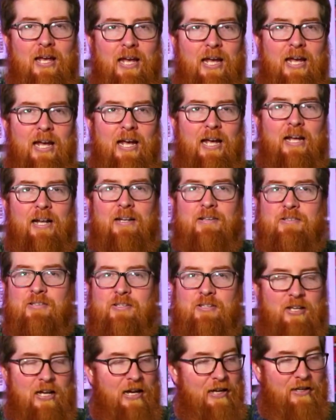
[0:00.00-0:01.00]

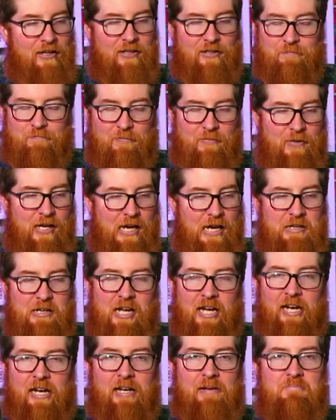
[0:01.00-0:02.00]
and like at
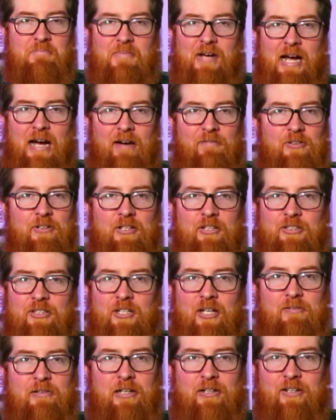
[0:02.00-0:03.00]
night after they're
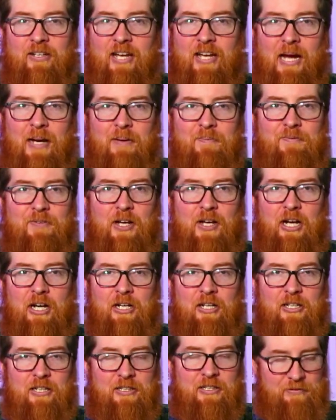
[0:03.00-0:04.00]
done around the
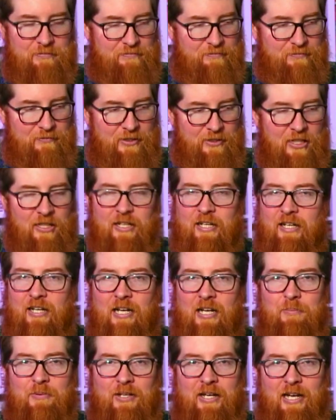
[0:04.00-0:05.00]
campfire and cleaning
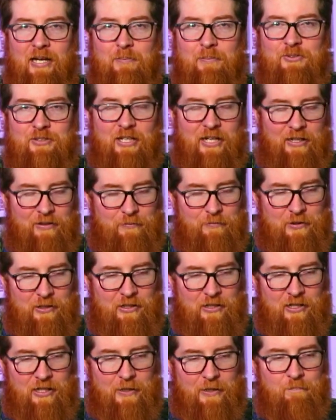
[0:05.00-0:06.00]
up the campsite and
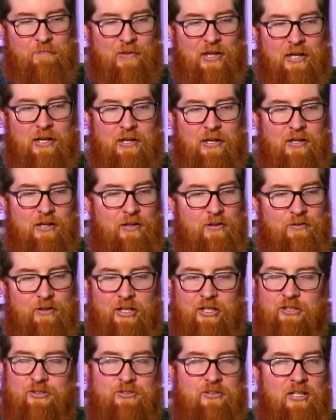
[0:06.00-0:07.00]
whatnot,
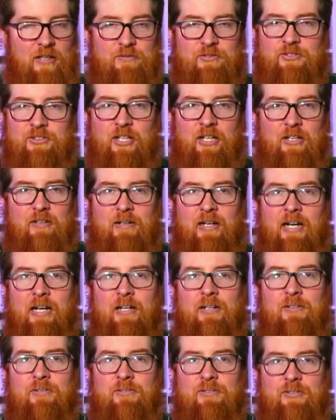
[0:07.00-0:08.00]
they just love sitting
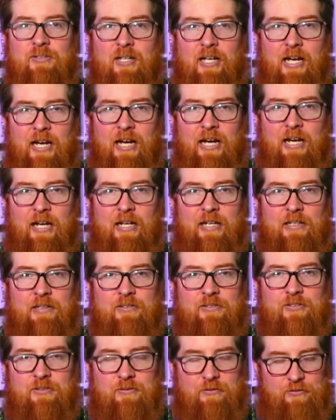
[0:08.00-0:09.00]
around
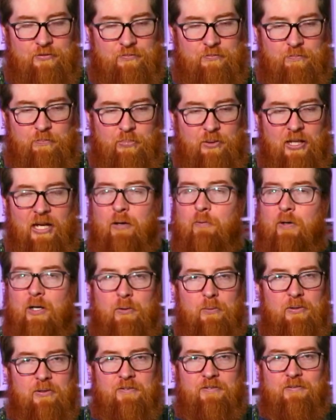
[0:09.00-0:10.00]
and playing
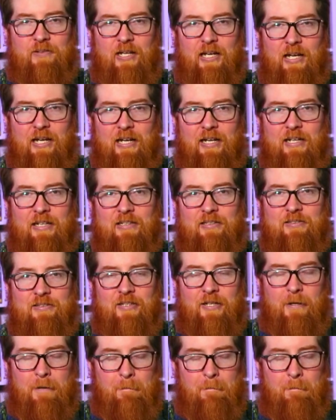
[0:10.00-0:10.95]
Werewolf. And